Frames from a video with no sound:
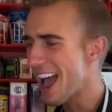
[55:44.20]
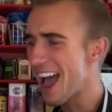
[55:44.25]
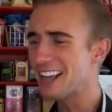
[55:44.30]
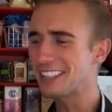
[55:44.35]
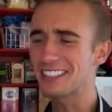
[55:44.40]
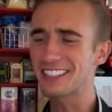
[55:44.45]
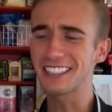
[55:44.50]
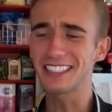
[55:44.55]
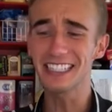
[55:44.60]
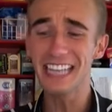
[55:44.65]

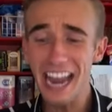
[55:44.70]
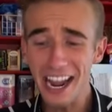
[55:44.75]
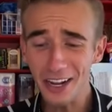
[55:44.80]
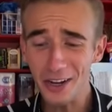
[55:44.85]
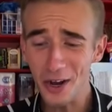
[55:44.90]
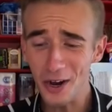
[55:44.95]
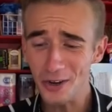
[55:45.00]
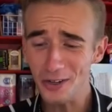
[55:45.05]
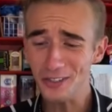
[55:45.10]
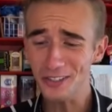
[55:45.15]
A
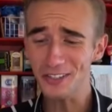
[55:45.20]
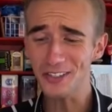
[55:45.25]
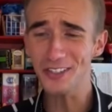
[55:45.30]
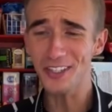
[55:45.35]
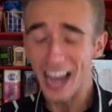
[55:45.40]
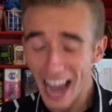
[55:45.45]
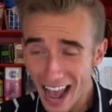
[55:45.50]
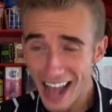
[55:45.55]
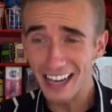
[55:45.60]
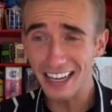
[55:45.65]
Snickers
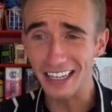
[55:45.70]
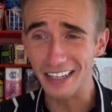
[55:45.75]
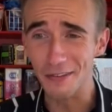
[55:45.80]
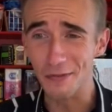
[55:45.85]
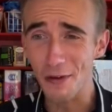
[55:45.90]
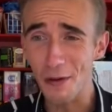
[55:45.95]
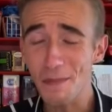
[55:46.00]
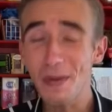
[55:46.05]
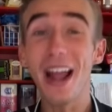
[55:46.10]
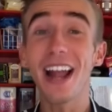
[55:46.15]

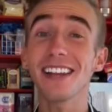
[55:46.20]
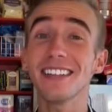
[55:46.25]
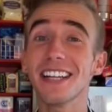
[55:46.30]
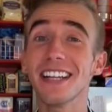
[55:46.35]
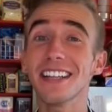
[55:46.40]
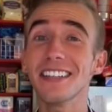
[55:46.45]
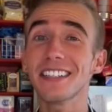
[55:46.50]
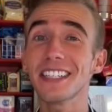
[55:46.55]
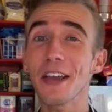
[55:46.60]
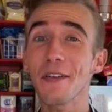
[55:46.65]
salad from
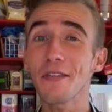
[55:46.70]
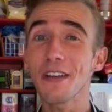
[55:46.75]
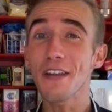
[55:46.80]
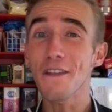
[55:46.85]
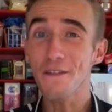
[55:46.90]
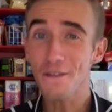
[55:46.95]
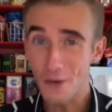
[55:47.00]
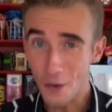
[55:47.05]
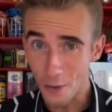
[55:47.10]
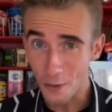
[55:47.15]

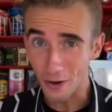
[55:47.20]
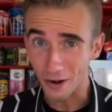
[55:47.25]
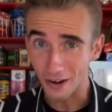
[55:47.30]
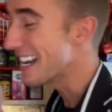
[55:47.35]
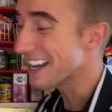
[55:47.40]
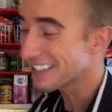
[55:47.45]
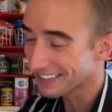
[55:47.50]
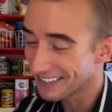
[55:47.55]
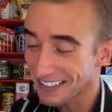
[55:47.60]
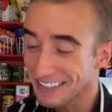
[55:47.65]

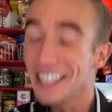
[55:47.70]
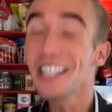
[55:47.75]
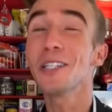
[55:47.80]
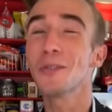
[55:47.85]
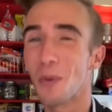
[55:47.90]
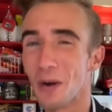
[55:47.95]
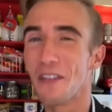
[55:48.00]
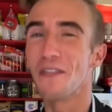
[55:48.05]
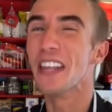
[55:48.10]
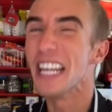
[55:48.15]
1974. Yes, this
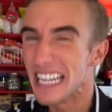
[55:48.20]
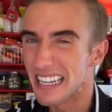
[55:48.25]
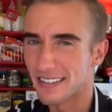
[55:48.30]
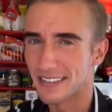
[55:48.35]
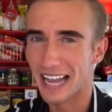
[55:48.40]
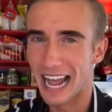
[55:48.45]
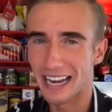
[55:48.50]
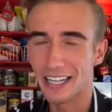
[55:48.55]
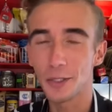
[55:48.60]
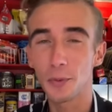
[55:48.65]
is one of
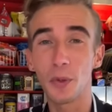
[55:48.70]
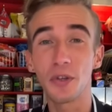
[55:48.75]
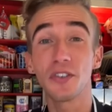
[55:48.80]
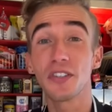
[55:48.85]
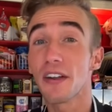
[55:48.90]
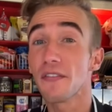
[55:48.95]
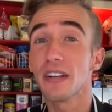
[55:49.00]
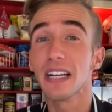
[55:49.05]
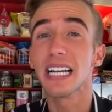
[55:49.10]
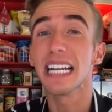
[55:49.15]
these salads,
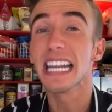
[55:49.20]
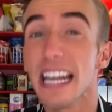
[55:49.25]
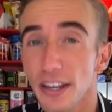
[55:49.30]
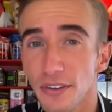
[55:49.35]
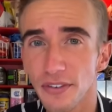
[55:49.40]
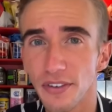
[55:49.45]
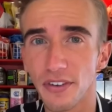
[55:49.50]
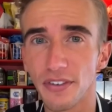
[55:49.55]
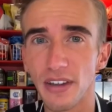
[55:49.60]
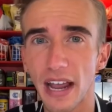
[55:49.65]
which definitely
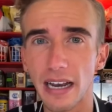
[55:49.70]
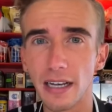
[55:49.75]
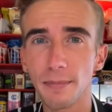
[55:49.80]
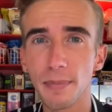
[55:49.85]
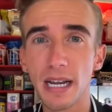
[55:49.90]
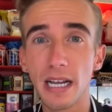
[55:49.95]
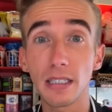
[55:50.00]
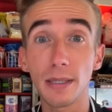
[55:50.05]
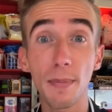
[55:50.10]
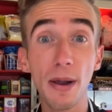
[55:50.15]
isn't a
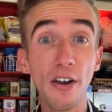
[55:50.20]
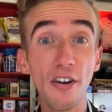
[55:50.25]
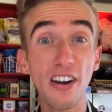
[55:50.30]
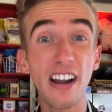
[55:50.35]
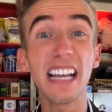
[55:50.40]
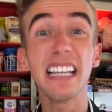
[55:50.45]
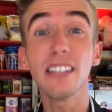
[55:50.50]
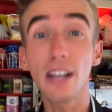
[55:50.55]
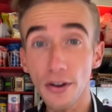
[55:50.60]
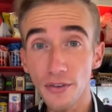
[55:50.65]
salad because
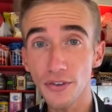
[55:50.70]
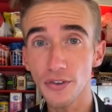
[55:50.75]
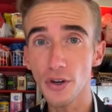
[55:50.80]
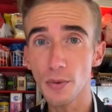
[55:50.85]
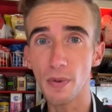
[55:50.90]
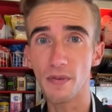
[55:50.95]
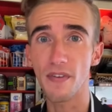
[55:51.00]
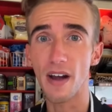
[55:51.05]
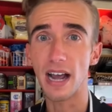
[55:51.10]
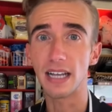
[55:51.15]
America is
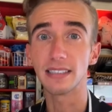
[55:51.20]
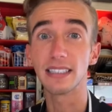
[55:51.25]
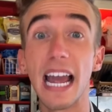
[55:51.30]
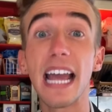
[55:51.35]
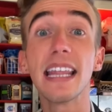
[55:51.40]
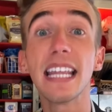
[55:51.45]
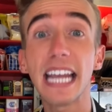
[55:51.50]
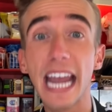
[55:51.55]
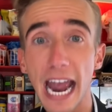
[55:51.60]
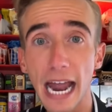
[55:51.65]
unsupervised
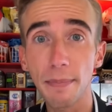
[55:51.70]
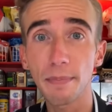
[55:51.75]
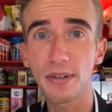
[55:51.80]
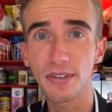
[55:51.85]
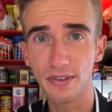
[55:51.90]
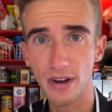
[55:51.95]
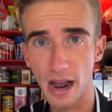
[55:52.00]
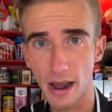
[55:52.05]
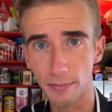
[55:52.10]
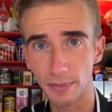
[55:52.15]
and they can't
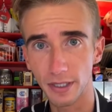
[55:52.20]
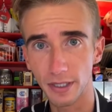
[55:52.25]
be stopped.